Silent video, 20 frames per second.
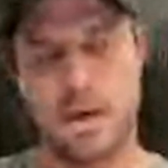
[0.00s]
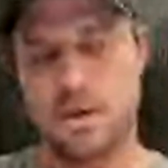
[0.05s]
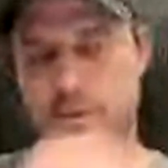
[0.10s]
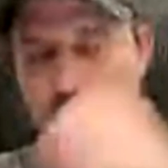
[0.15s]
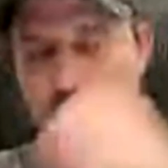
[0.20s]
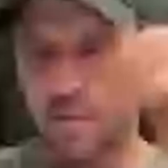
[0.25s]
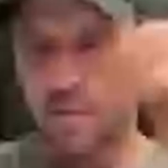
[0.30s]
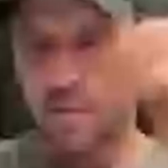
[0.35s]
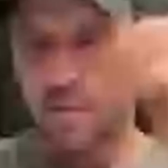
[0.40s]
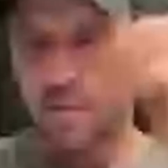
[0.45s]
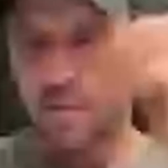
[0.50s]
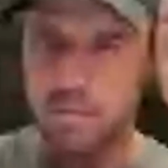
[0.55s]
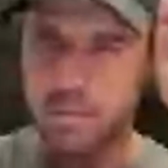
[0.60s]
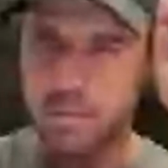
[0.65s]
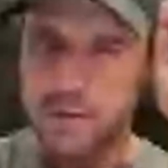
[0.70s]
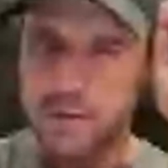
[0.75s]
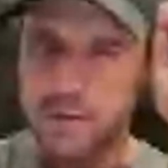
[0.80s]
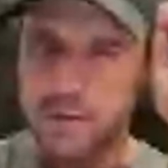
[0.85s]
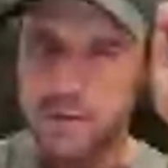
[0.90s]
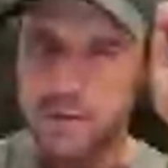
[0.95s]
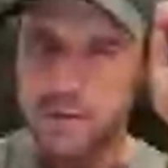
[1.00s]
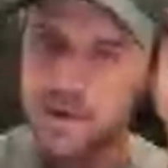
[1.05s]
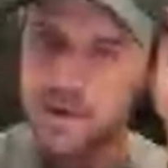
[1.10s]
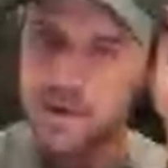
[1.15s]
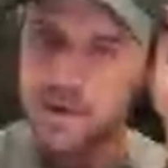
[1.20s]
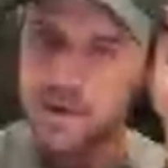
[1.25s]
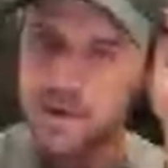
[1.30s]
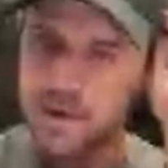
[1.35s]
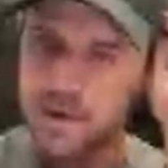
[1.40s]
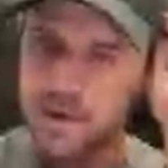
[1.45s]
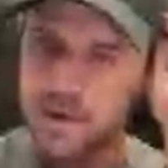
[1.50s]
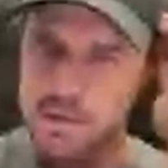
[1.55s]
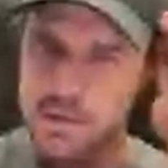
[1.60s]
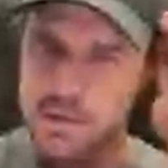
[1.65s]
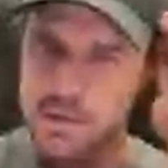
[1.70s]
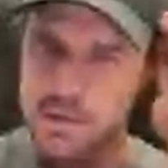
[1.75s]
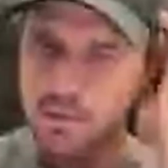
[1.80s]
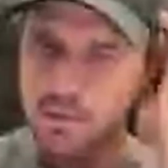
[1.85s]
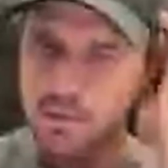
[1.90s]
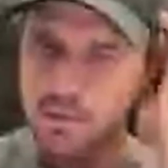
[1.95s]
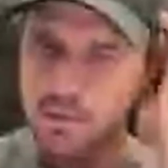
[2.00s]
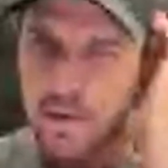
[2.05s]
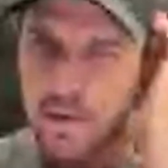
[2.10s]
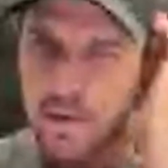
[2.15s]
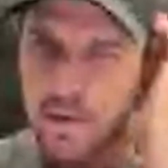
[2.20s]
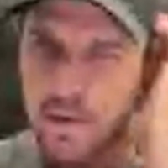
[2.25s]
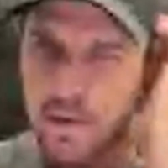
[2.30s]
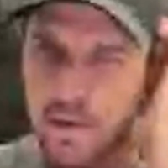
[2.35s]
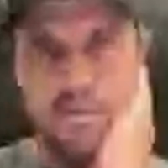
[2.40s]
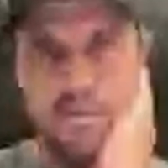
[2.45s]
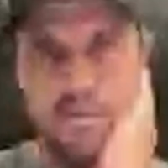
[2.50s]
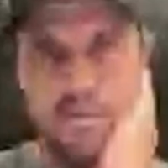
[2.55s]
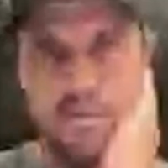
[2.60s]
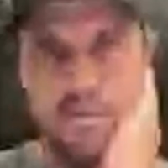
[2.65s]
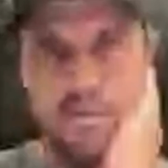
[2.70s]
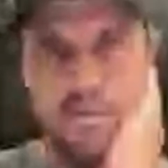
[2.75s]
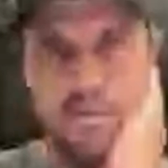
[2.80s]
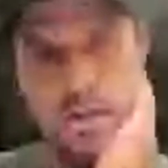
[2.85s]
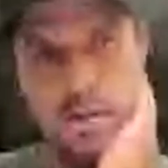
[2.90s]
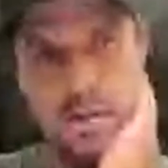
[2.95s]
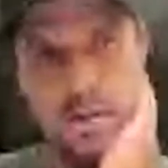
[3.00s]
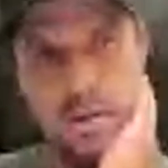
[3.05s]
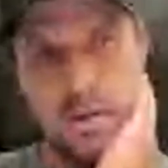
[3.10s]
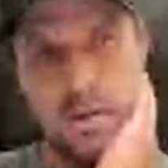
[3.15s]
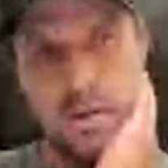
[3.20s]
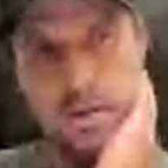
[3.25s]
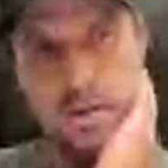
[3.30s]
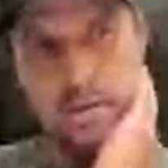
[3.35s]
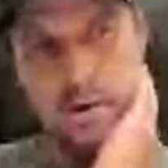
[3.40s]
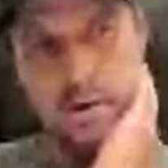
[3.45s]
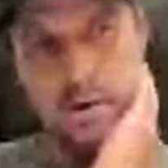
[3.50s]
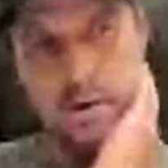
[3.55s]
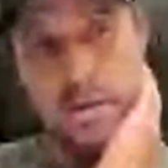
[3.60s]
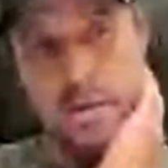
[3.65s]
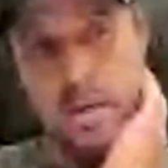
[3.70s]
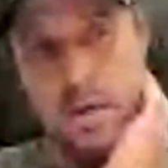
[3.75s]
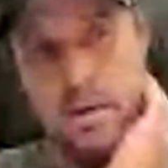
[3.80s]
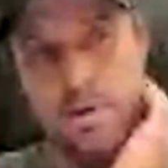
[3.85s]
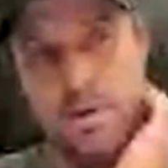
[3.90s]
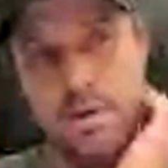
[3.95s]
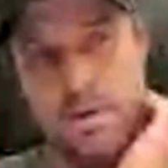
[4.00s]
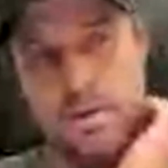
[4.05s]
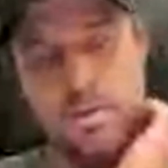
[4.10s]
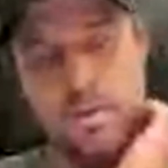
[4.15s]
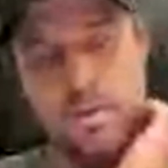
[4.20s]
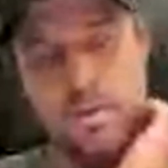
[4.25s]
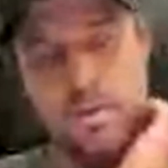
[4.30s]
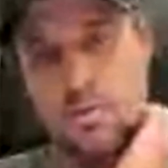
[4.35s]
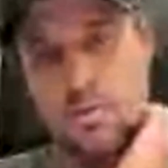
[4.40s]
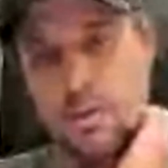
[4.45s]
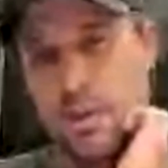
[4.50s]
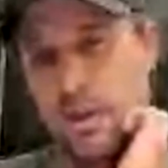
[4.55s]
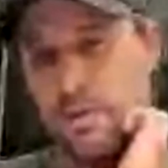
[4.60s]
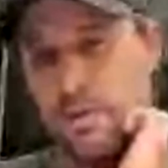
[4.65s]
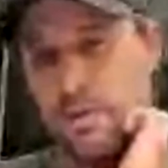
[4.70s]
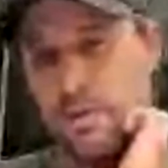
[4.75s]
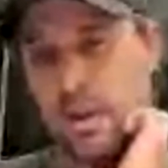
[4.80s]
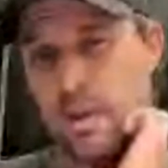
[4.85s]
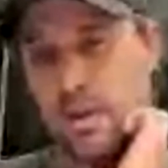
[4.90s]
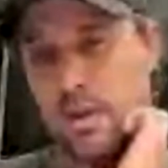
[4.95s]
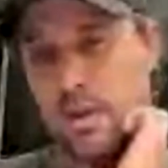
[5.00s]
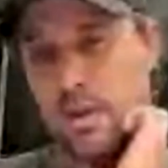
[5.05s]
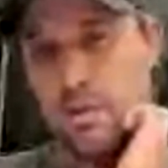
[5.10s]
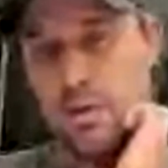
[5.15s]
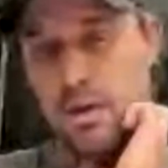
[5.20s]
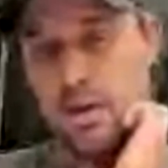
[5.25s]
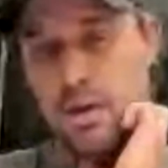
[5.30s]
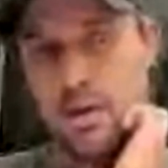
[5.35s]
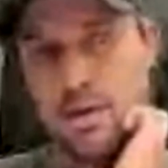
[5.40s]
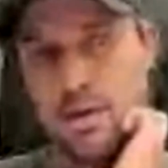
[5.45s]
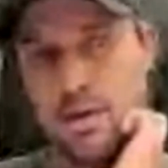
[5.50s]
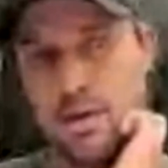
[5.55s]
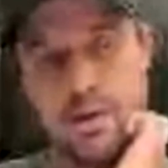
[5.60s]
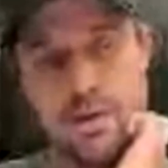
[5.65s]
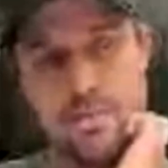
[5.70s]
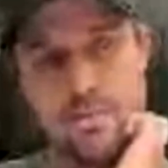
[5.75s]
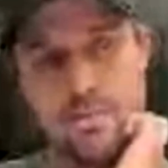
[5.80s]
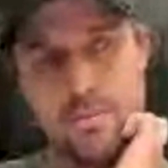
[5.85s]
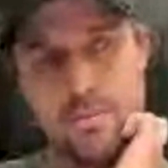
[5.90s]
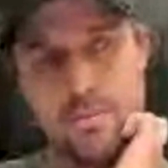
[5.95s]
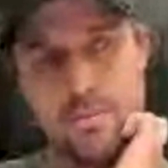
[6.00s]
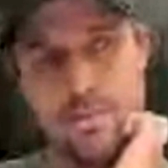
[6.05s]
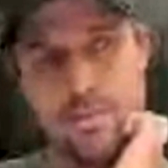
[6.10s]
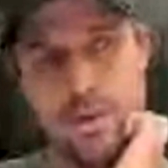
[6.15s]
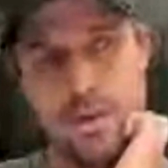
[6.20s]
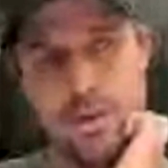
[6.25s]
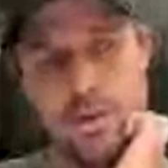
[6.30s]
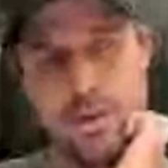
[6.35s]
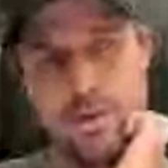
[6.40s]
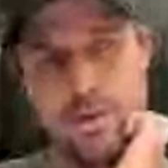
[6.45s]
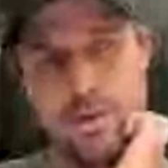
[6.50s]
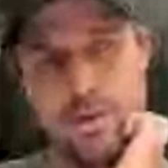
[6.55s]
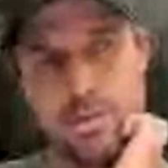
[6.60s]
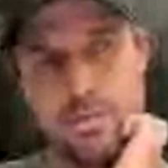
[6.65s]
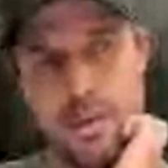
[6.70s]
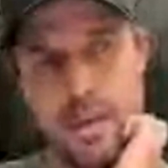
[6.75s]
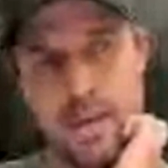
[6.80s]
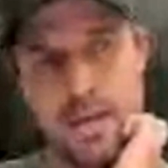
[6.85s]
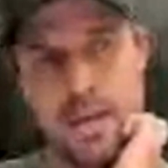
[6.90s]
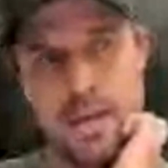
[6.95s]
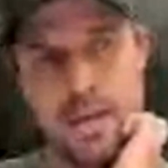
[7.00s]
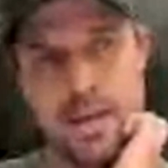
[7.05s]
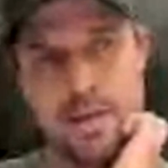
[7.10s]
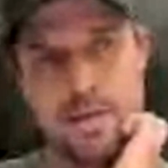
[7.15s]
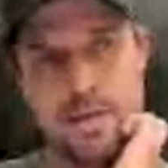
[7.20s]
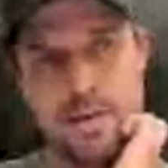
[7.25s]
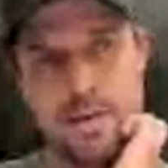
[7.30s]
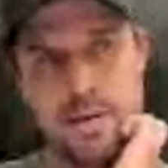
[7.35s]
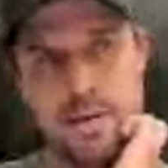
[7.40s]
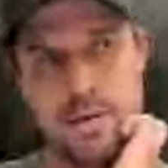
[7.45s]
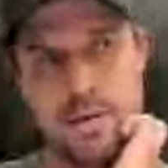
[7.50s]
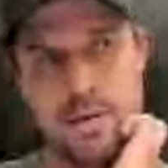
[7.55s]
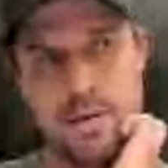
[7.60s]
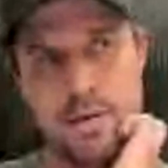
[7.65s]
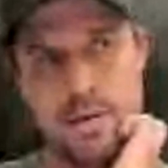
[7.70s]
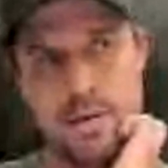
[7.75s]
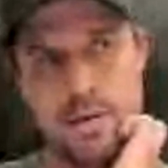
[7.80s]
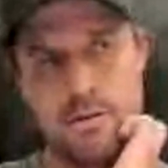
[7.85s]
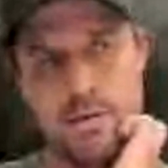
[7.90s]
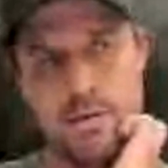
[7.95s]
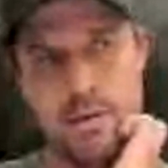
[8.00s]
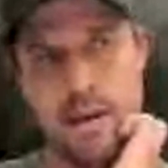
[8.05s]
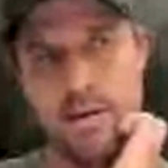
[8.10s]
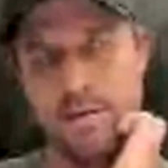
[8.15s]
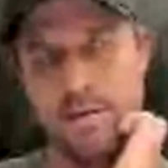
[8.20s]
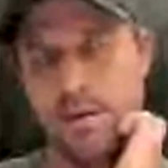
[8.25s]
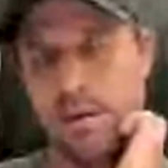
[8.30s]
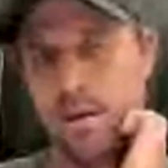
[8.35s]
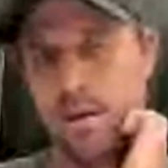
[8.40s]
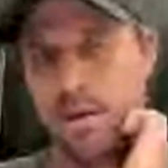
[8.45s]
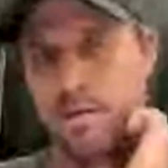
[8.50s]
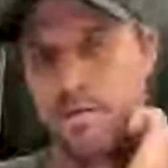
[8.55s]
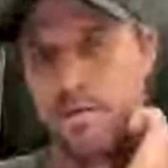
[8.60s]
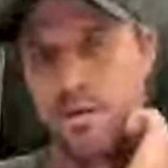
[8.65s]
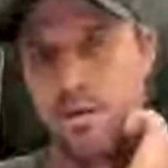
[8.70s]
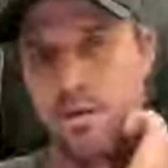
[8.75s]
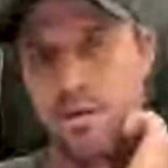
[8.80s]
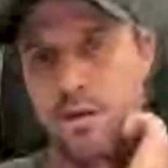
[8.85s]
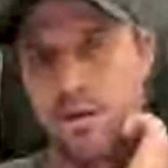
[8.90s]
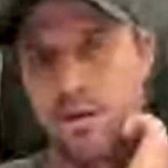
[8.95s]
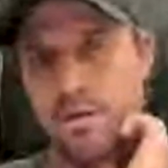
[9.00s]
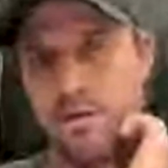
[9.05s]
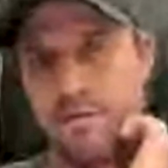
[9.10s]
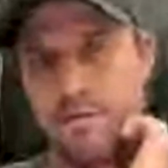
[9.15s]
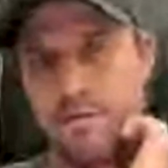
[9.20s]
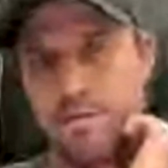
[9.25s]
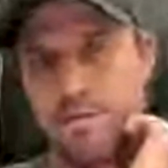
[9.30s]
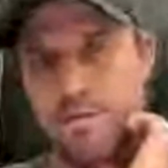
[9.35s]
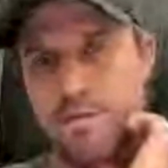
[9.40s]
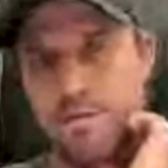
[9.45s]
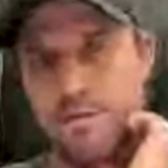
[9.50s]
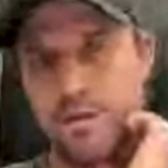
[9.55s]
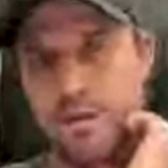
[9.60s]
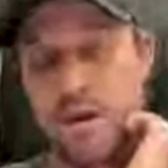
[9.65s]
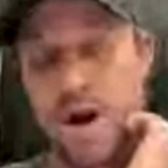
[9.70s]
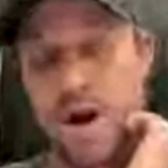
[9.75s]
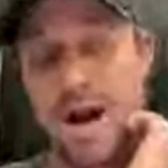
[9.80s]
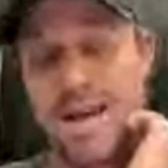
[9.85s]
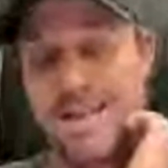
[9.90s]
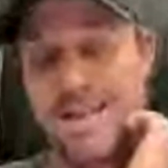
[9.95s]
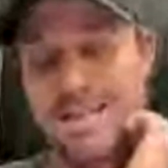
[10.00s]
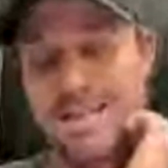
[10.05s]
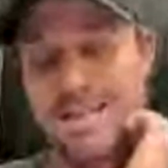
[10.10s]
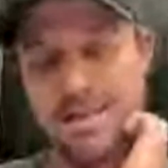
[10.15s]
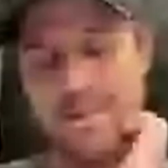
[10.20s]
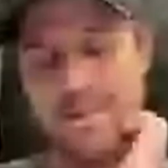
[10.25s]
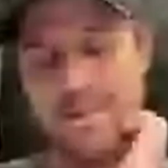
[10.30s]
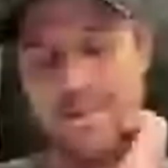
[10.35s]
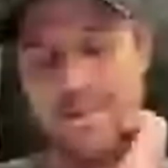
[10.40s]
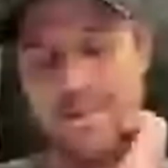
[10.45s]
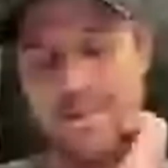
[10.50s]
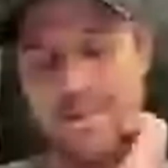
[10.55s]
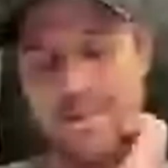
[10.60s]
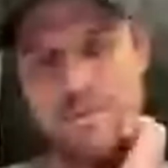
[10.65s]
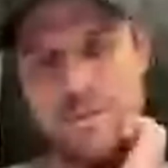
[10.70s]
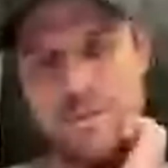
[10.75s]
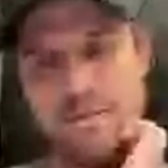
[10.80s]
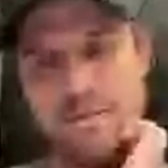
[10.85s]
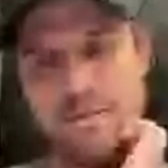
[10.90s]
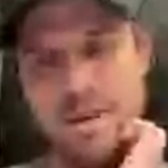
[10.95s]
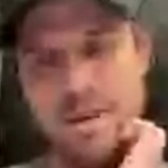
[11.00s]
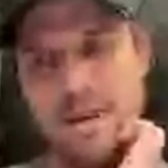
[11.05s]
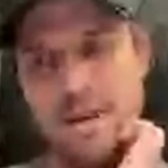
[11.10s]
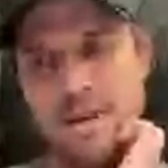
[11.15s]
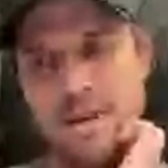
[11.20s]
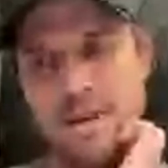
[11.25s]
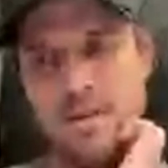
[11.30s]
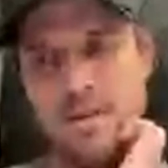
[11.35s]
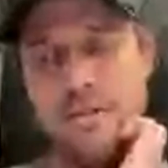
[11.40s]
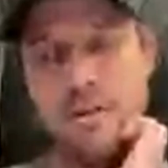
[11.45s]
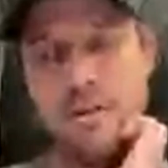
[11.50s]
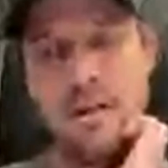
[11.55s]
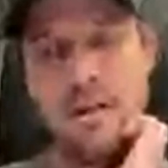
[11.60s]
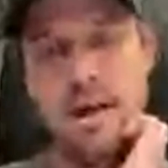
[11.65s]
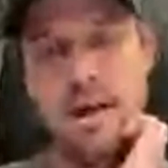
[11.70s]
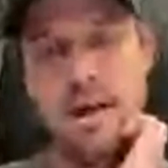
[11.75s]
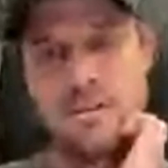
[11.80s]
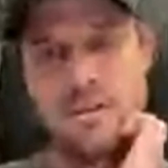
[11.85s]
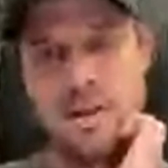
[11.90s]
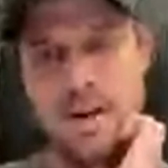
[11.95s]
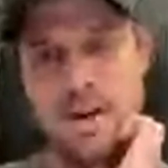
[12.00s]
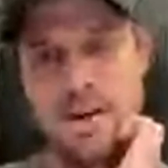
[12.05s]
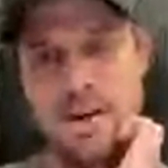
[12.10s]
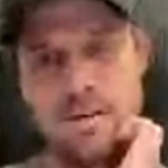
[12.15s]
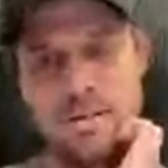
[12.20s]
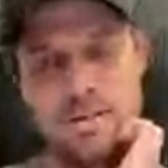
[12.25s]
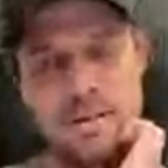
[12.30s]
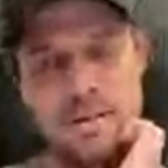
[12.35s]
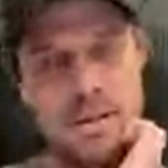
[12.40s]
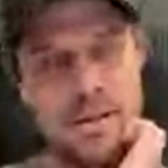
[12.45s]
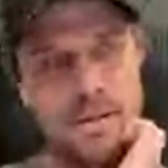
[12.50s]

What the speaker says: I do quite a lot of business development and in various areas, which I really enjoy. You know, I think being in London and South Africa gives you a good variety in terms of different lifestyles.